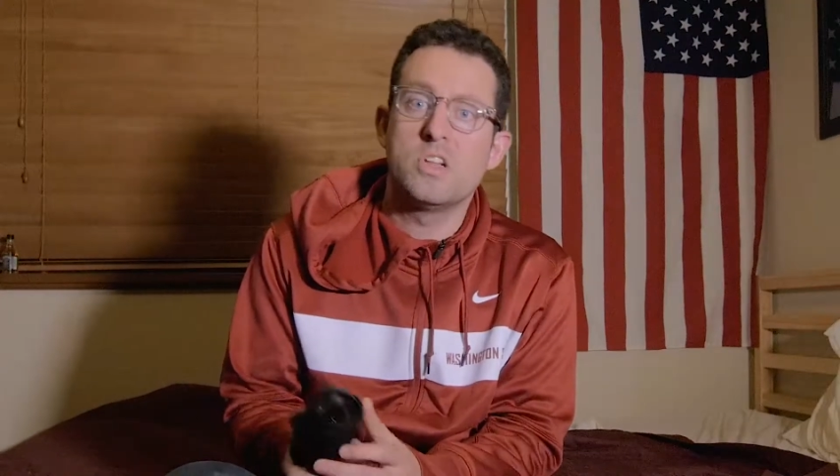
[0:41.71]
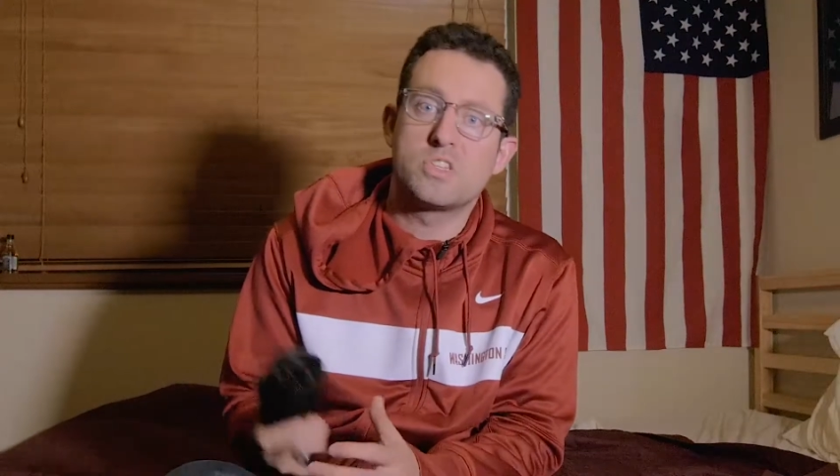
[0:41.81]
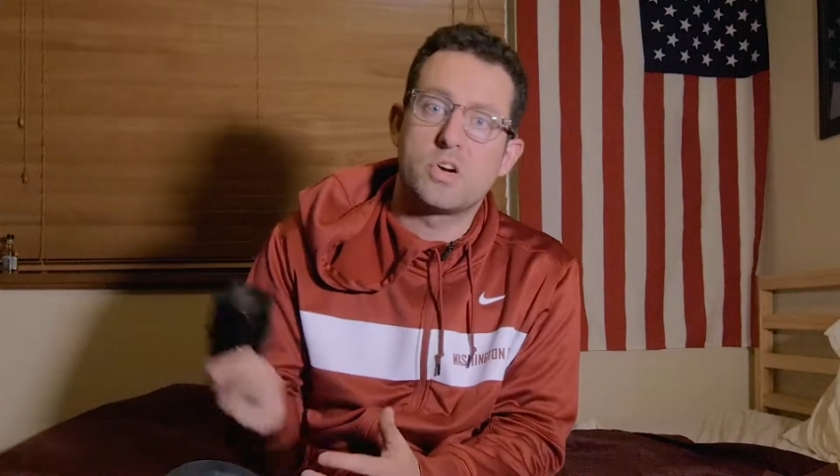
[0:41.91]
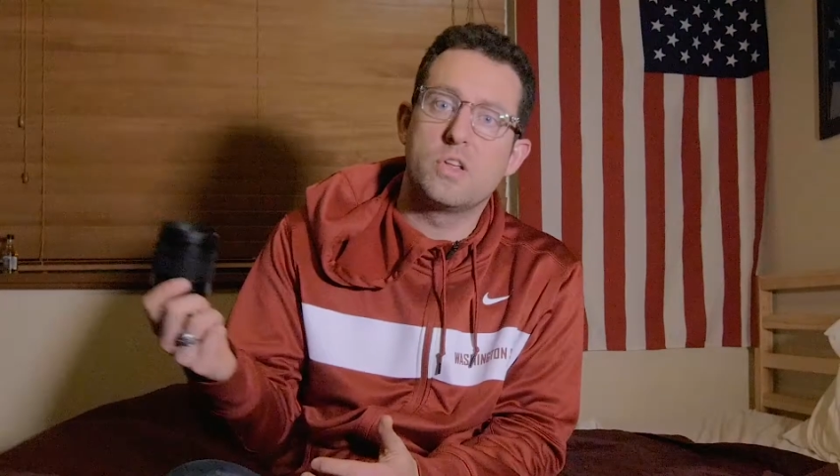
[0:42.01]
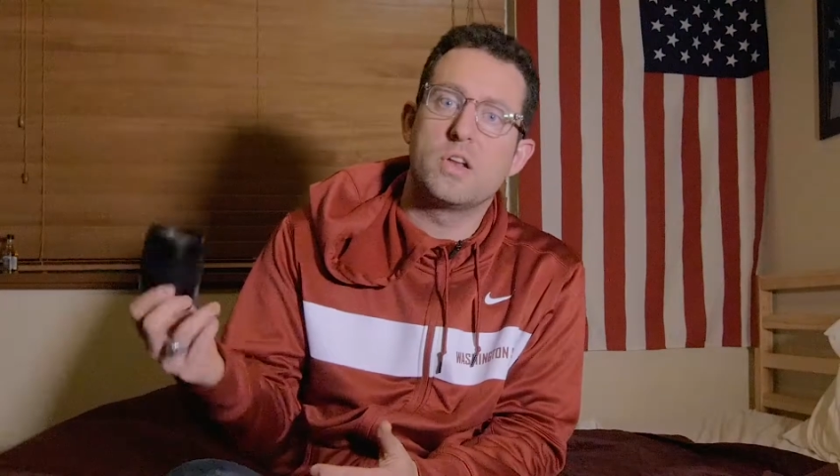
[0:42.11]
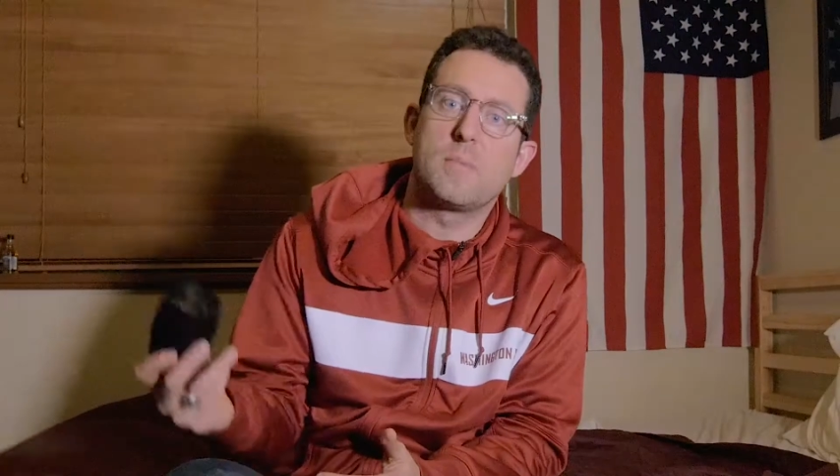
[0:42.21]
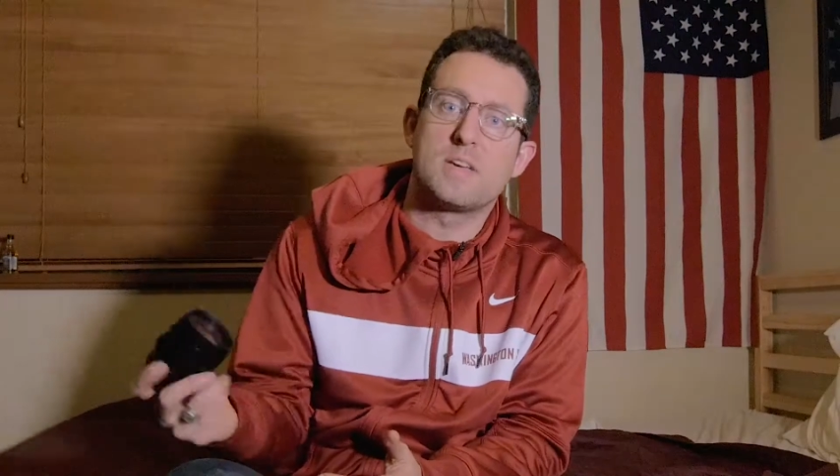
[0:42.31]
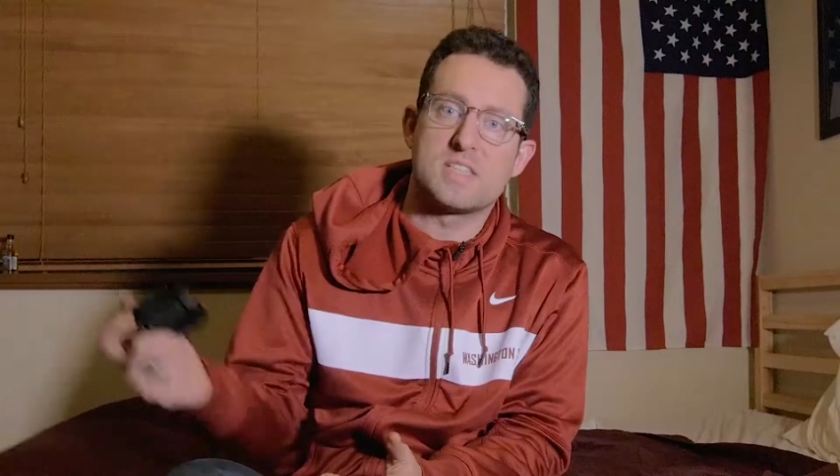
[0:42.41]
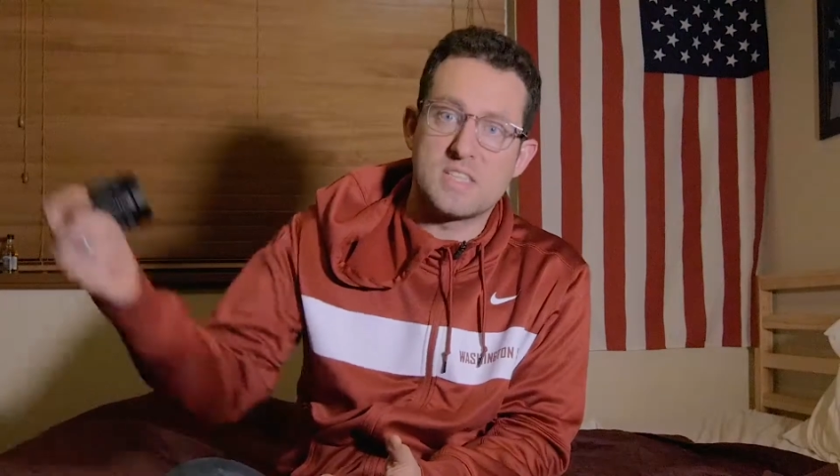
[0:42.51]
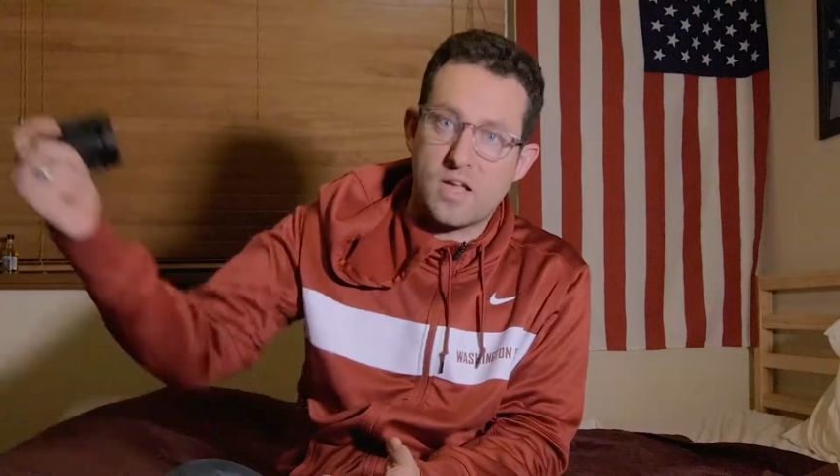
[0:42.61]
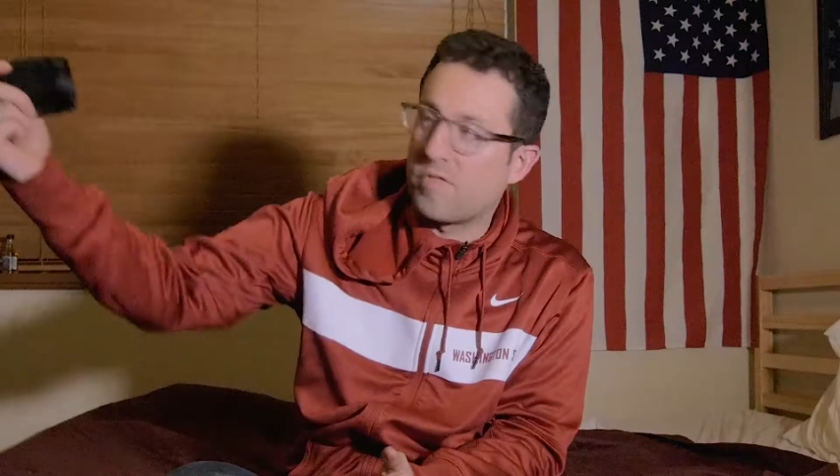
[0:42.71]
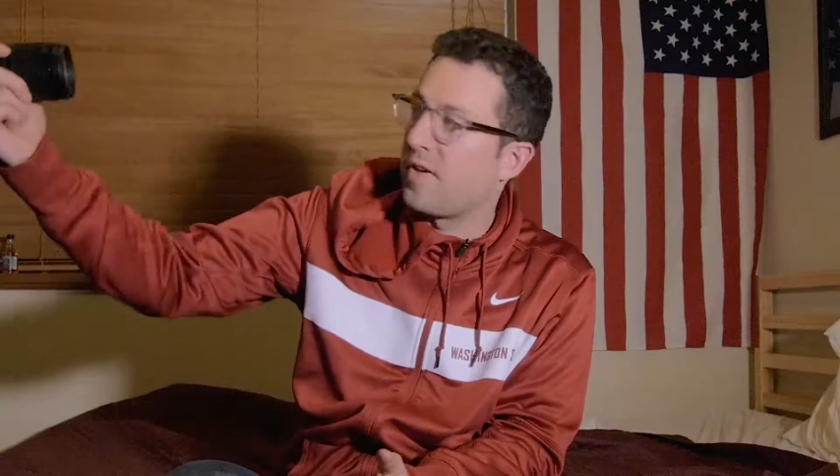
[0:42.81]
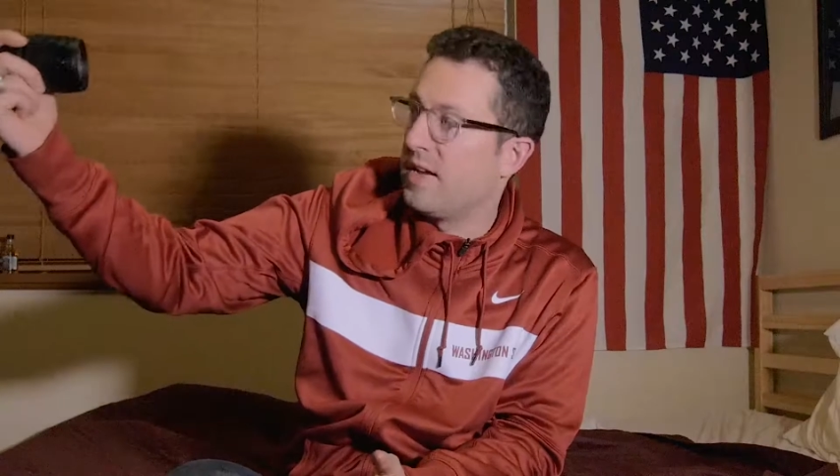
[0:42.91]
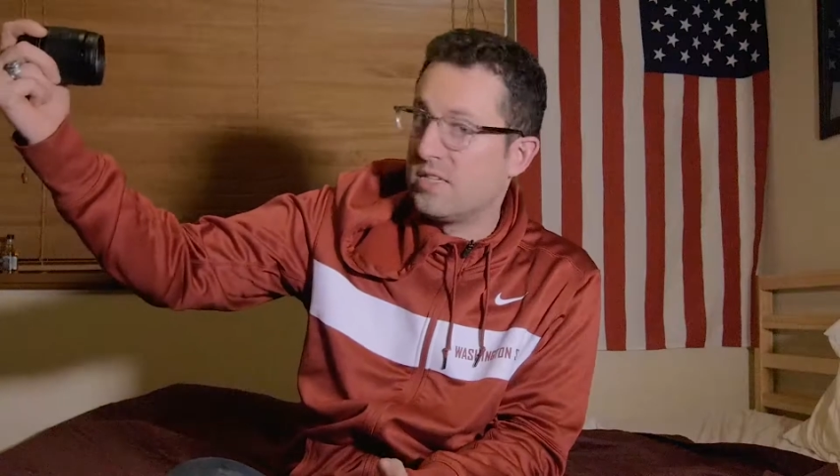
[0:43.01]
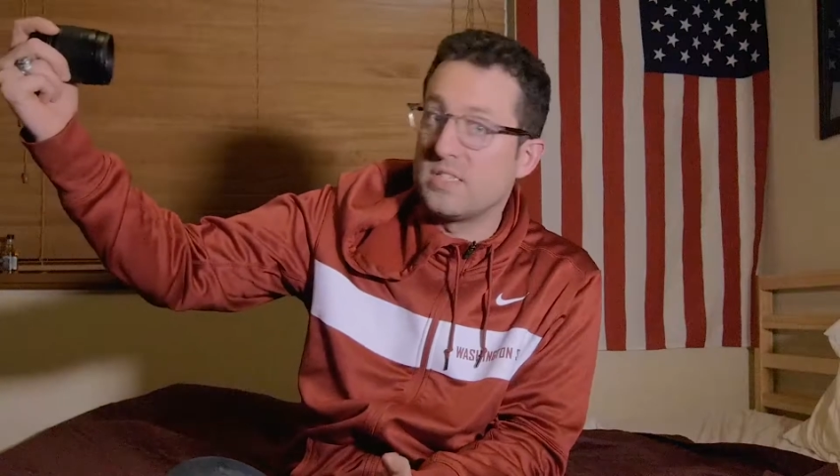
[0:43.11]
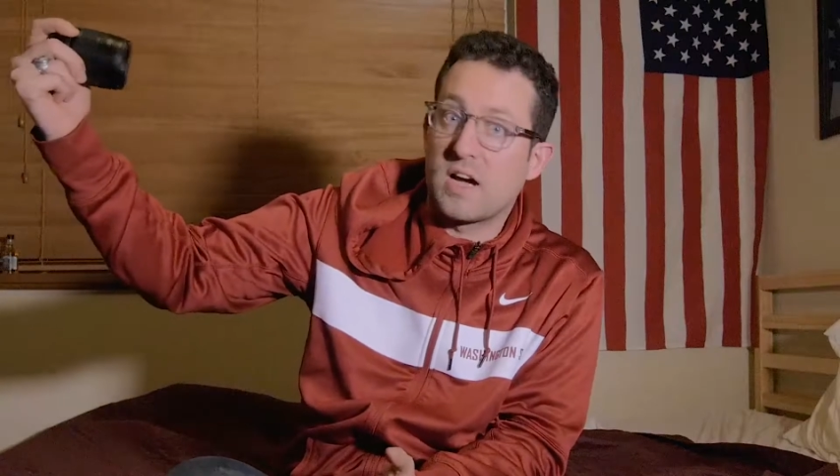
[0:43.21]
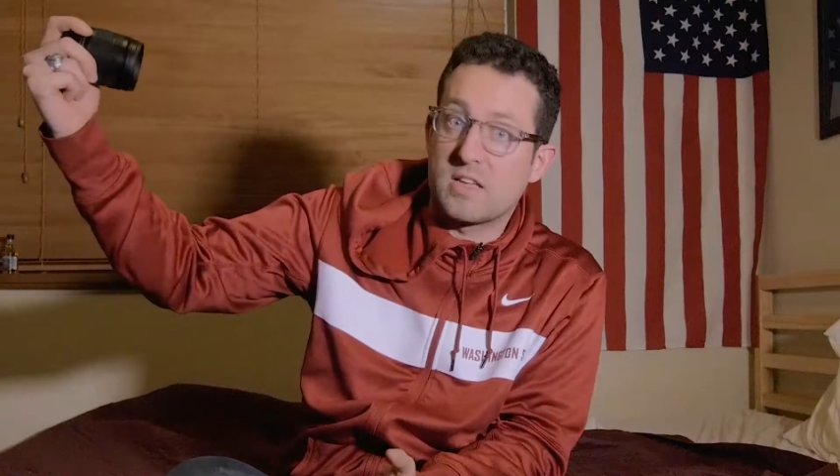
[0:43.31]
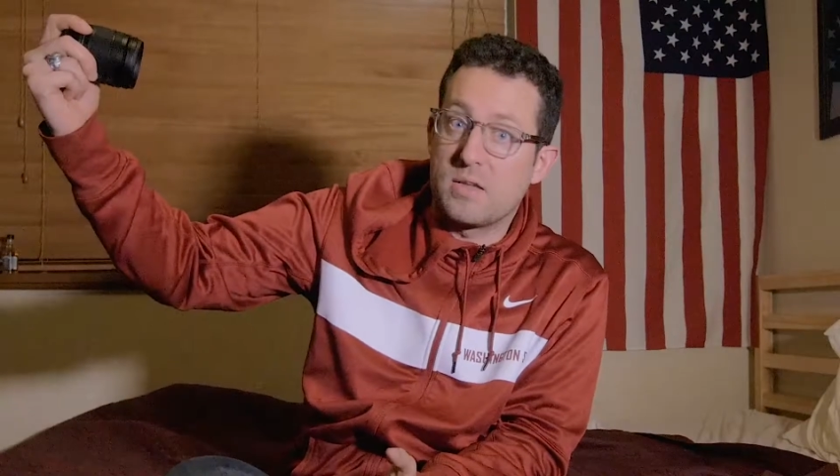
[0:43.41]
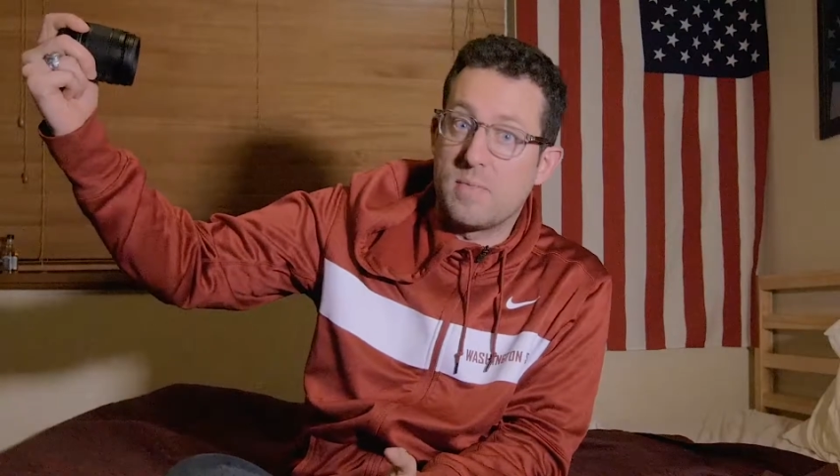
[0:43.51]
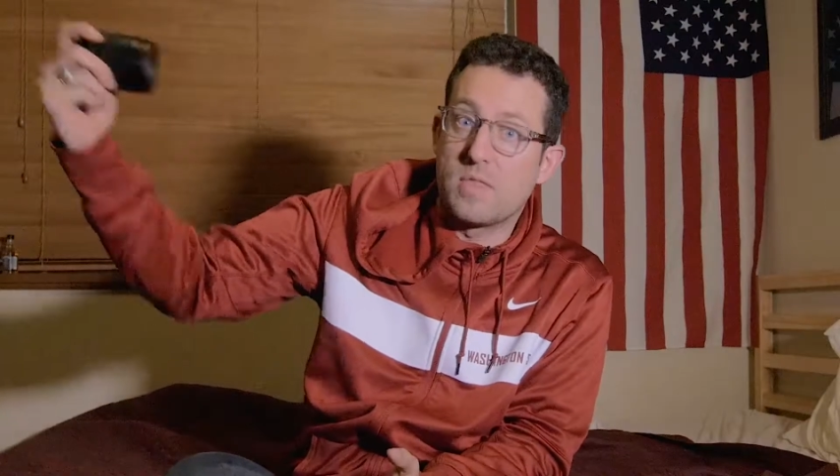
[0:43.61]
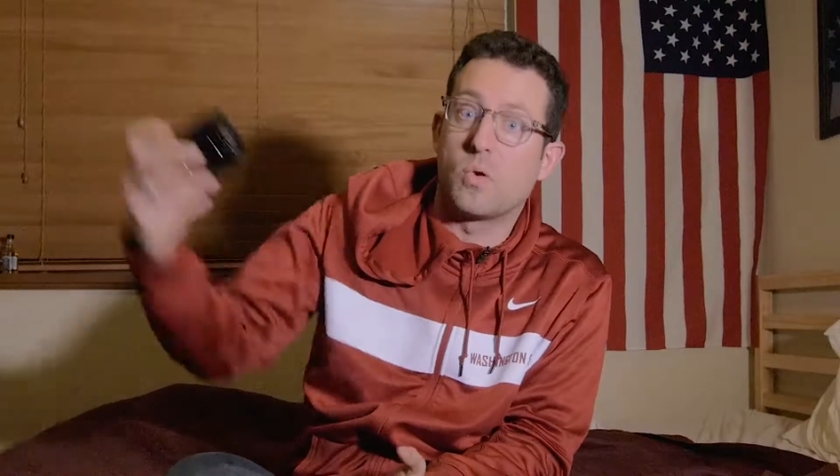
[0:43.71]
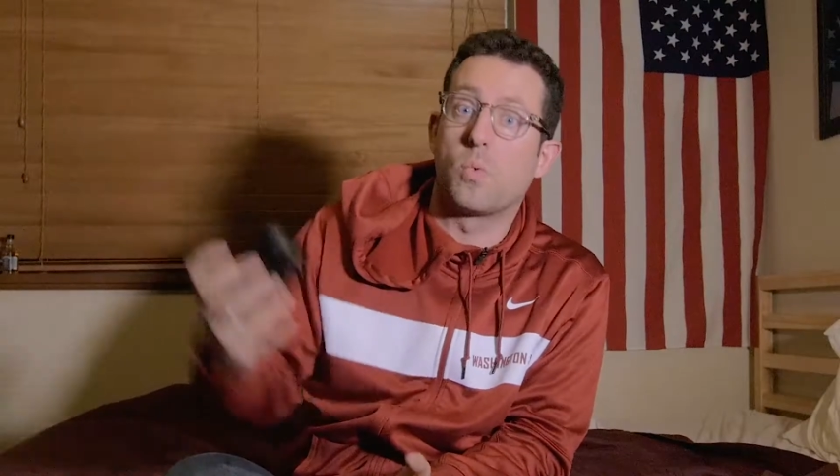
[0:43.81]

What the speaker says: turn it on myself, and document